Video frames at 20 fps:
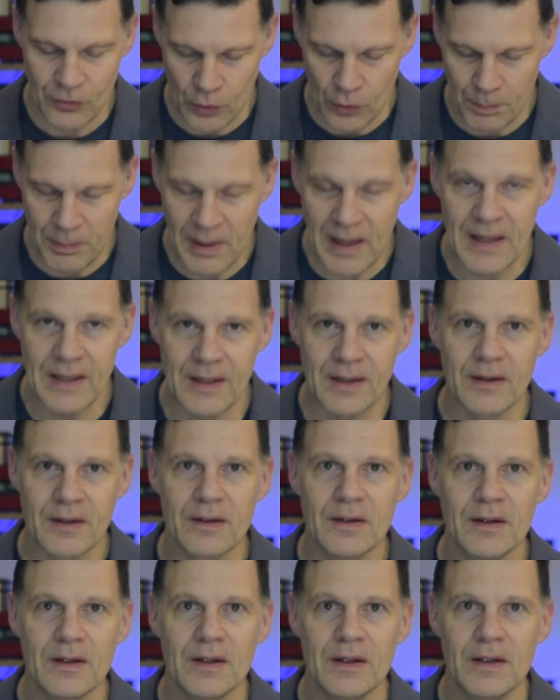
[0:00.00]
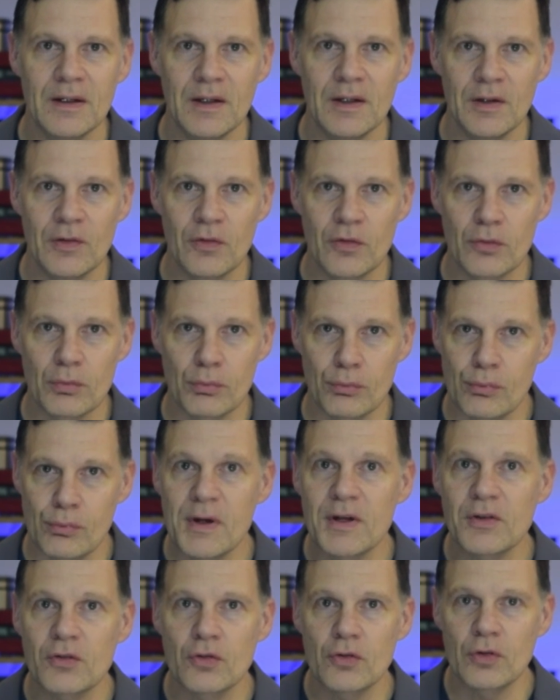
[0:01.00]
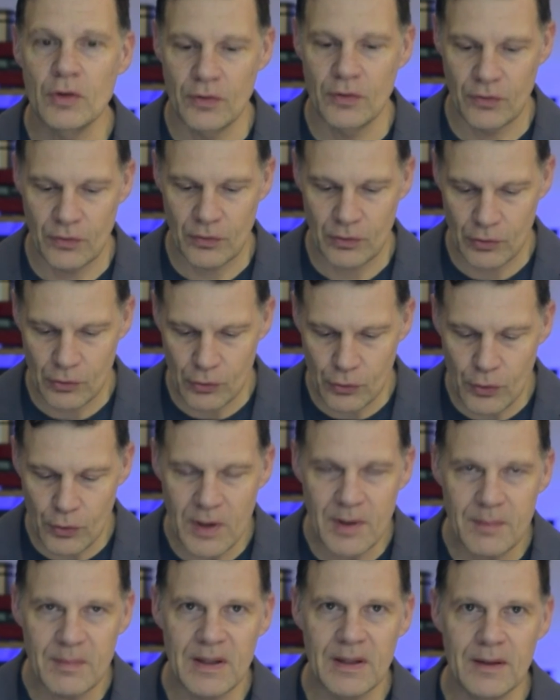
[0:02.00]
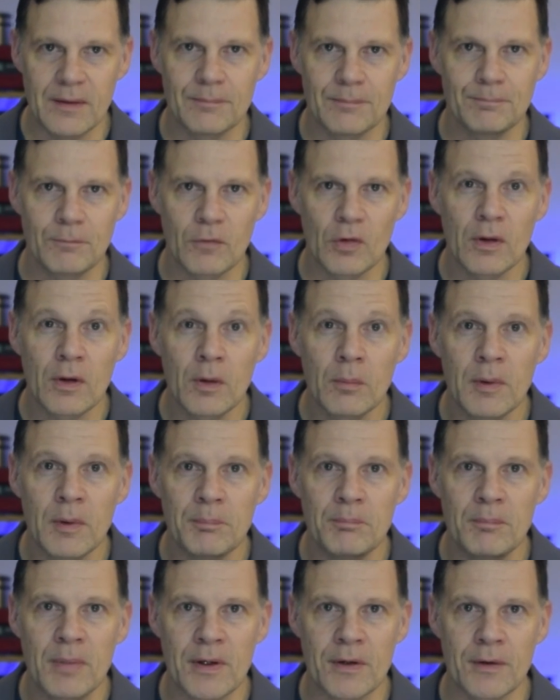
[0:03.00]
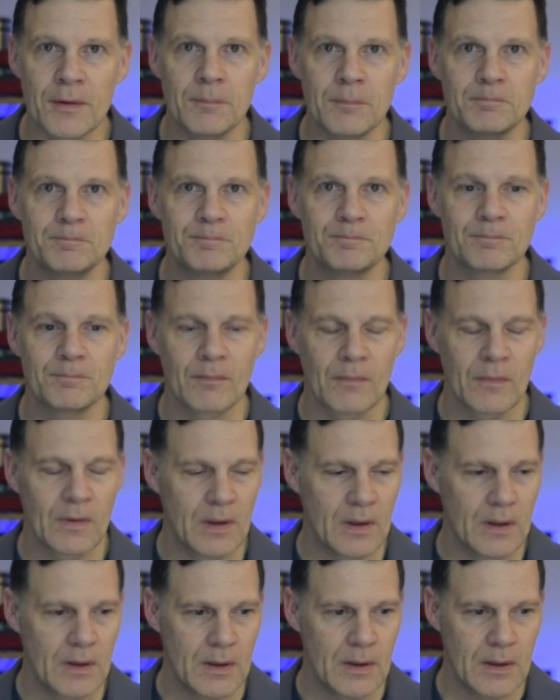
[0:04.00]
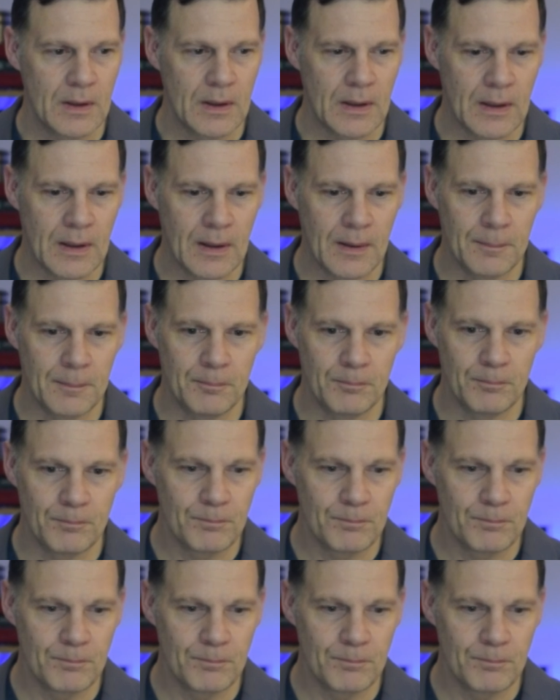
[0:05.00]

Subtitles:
opaque, it's rich, it's creamy, it's a little bit bitter. Java